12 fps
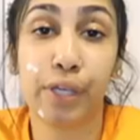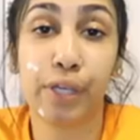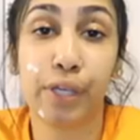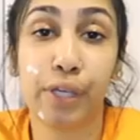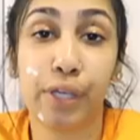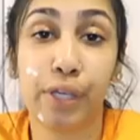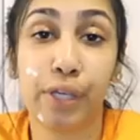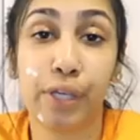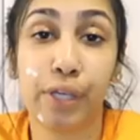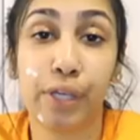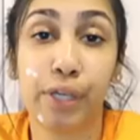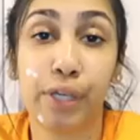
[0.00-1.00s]

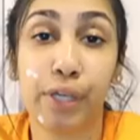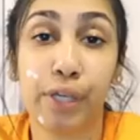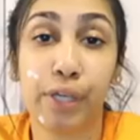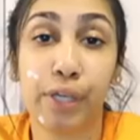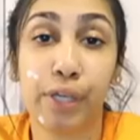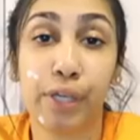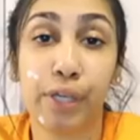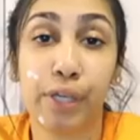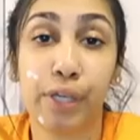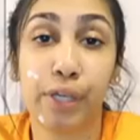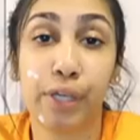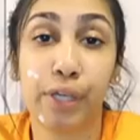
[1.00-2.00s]

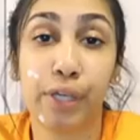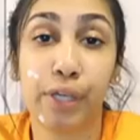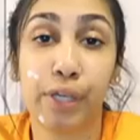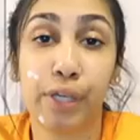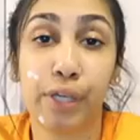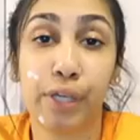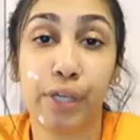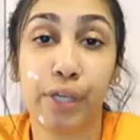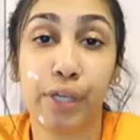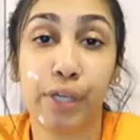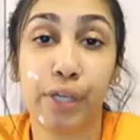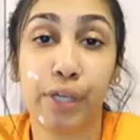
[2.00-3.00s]

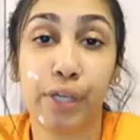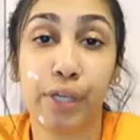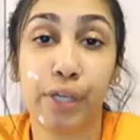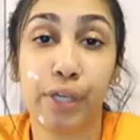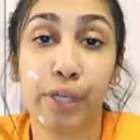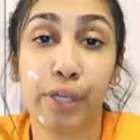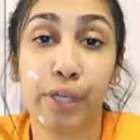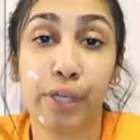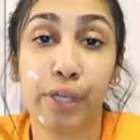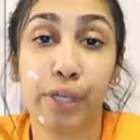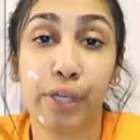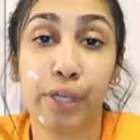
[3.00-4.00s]

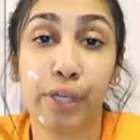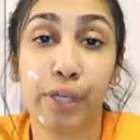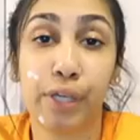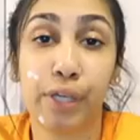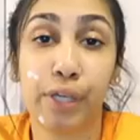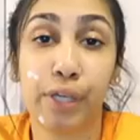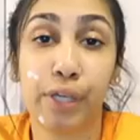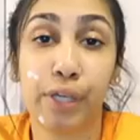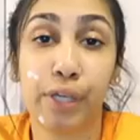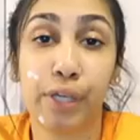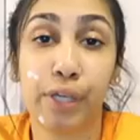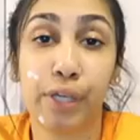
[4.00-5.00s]

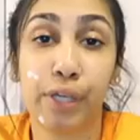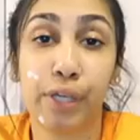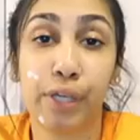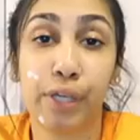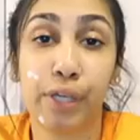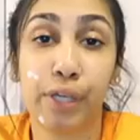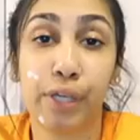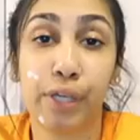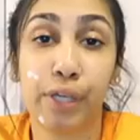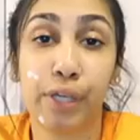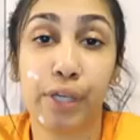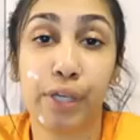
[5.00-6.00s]

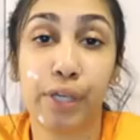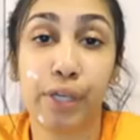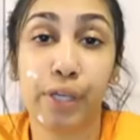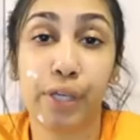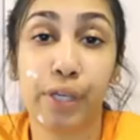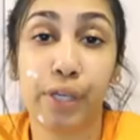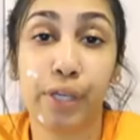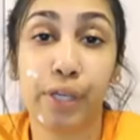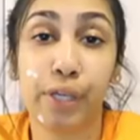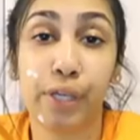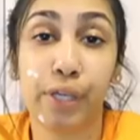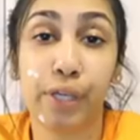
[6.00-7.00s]

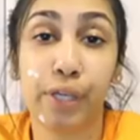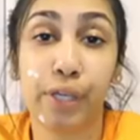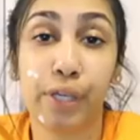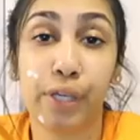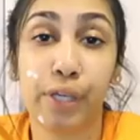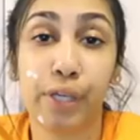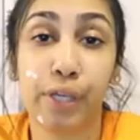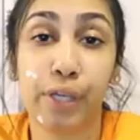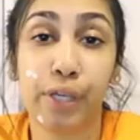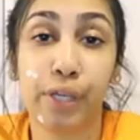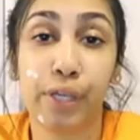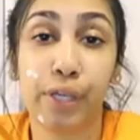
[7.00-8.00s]
(silent)